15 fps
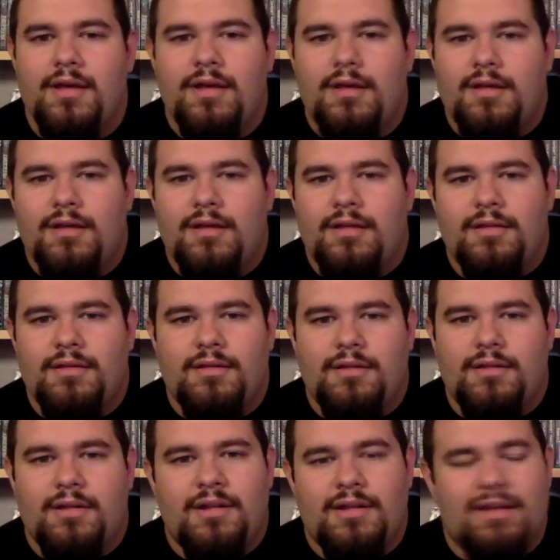
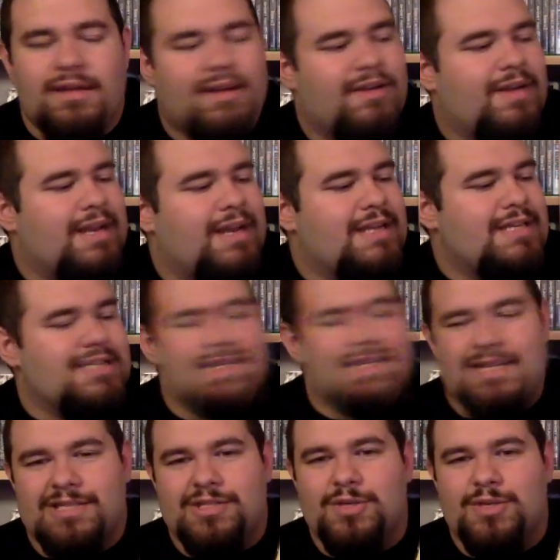And it just
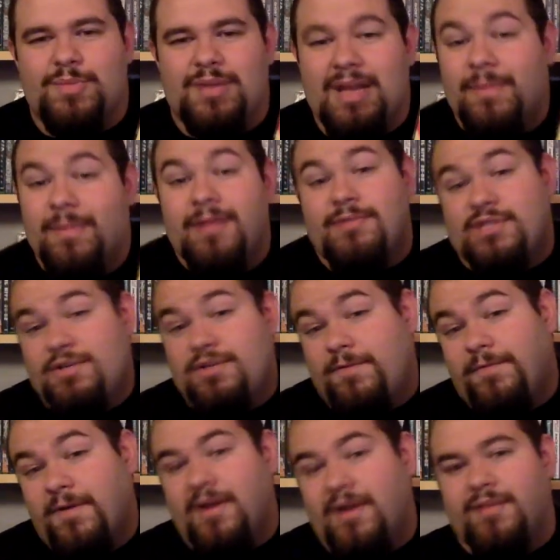got stupid. I mean, it was still
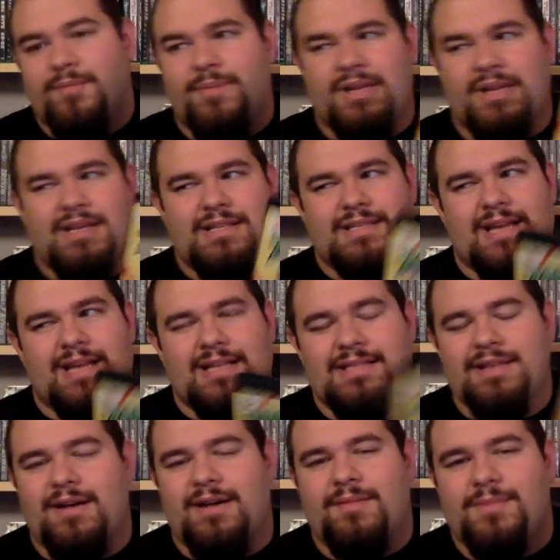fun, but it just got
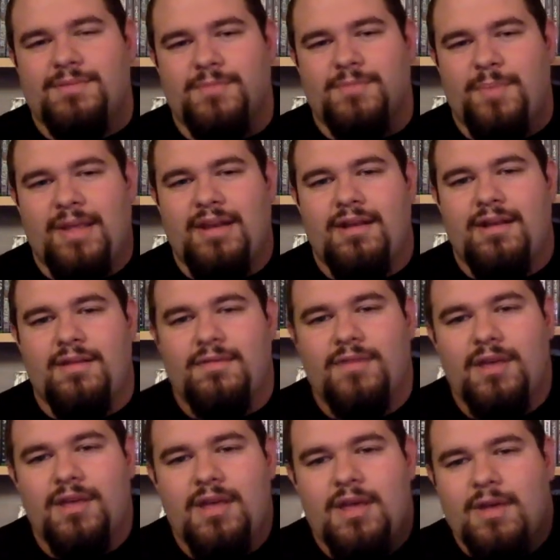dumb and repetitive.
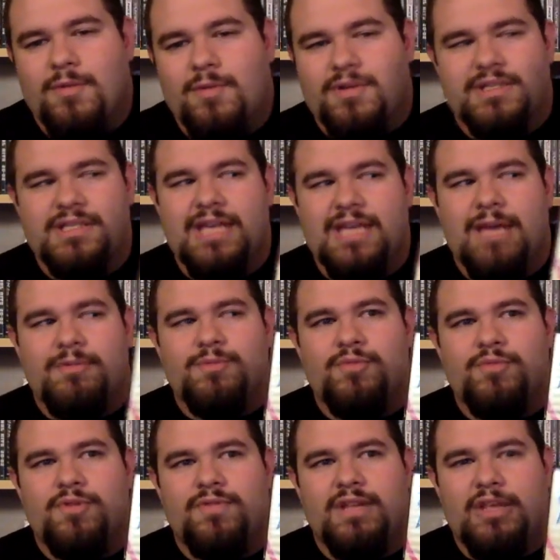Whereas this game was
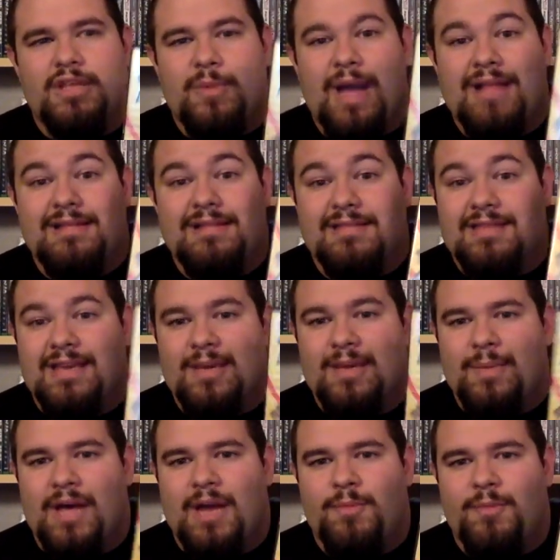more of like you had to think
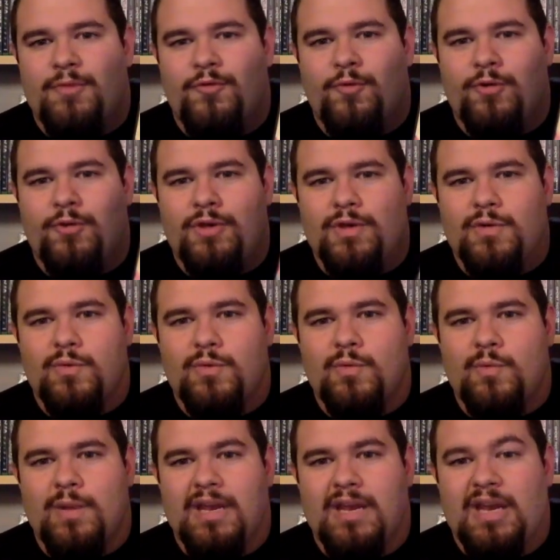about it before you
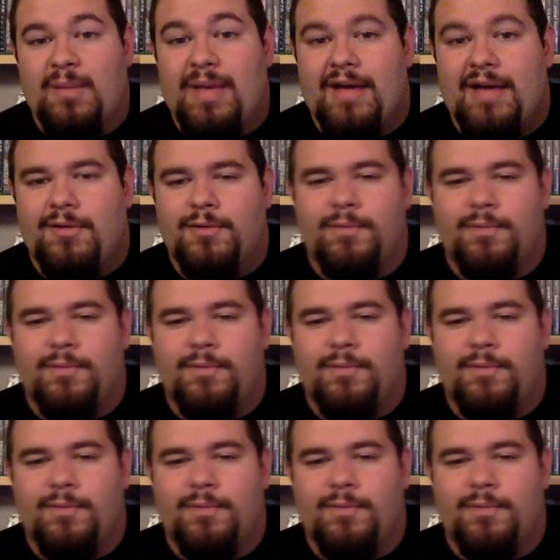went into battle.